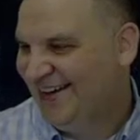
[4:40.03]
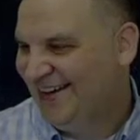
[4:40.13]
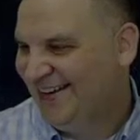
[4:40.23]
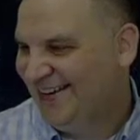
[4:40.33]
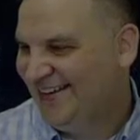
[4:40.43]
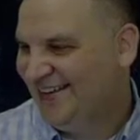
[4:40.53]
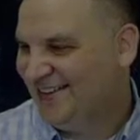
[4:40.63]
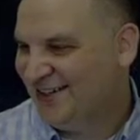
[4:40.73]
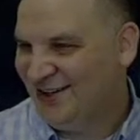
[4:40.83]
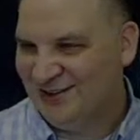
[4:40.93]
oh,
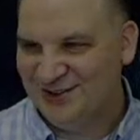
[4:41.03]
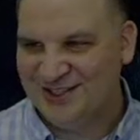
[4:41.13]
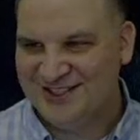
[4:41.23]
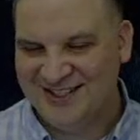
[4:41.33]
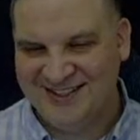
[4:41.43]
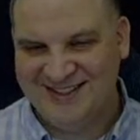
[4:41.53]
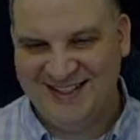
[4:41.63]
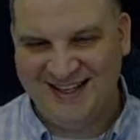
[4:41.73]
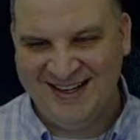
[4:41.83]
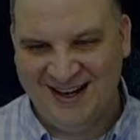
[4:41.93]
the color looks good
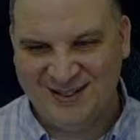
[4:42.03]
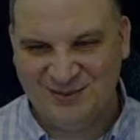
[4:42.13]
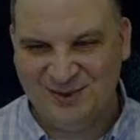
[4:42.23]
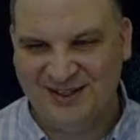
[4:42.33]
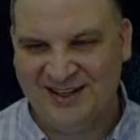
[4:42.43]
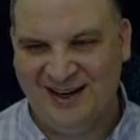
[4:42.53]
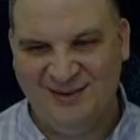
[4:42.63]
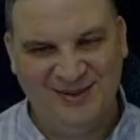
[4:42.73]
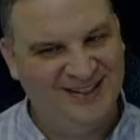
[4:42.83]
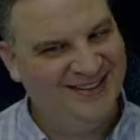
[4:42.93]
today. Nice work,
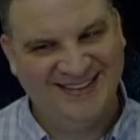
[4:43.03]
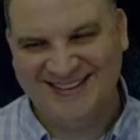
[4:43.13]
camera.